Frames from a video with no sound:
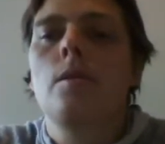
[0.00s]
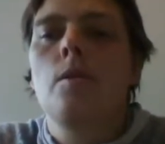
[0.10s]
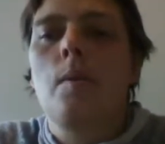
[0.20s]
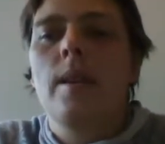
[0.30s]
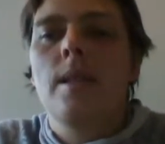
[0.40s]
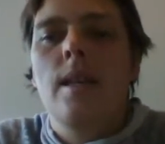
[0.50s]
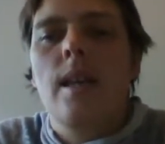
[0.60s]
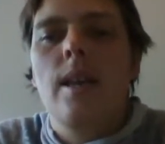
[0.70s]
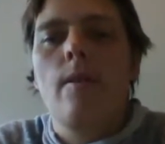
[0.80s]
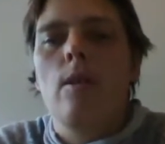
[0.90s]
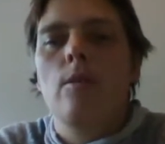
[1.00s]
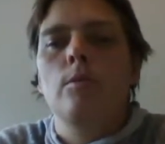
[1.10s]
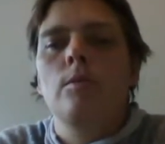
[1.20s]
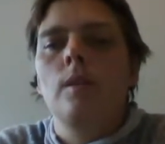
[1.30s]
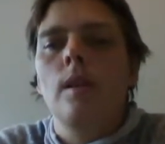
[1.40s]

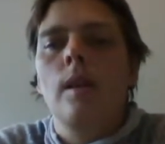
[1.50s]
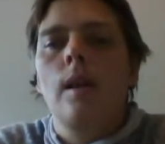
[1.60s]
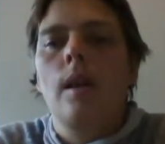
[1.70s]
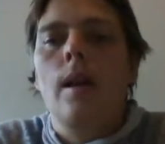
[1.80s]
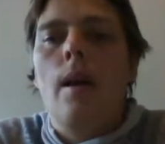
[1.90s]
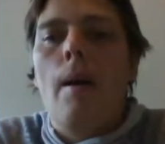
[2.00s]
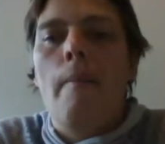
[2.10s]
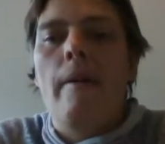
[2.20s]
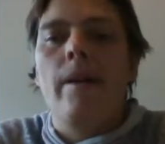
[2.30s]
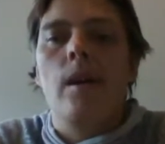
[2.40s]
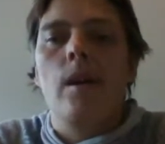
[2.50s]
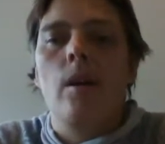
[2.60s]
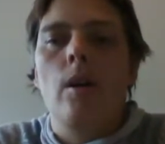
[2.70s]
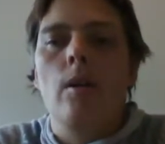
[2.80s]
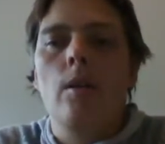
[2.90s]
20-year-old American
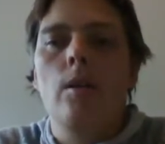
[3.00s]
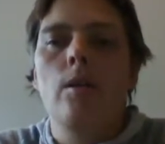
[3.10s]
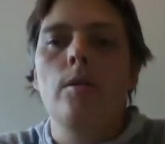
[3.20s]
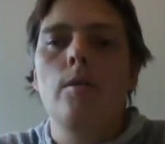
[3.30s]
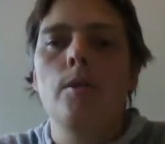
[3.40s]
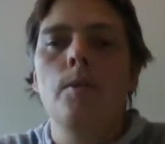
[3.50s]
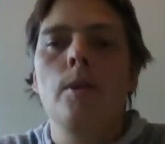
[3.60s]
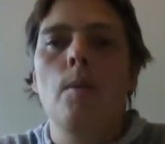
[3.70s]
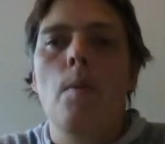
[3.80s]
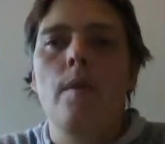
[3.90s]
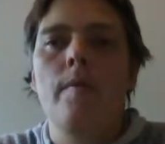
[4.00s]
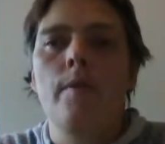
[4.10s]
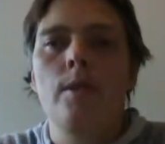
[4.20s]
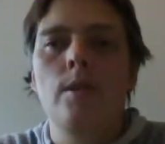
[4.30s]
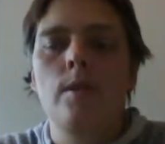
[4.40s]
girl who's come over
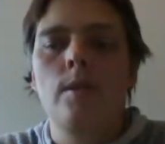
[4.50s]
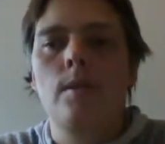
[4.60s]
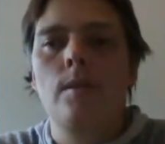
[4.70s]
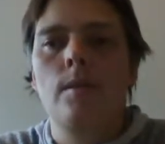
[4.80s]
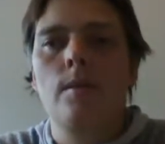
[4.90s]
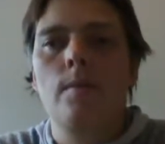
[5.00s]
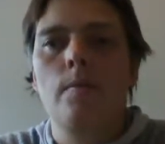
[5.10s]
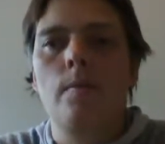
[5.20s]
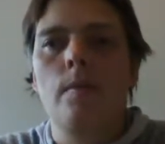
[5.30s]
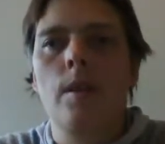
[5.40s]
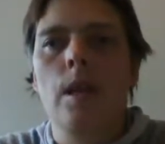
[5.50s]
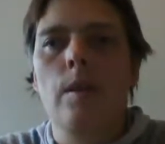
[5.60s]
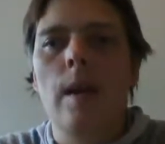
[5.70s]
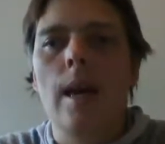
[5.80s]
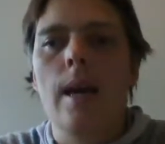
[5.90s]
to the
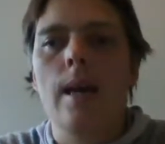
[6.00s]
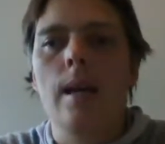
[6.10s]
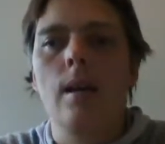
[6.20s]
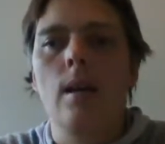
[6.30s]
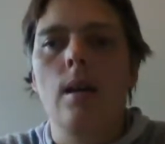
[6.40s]
UK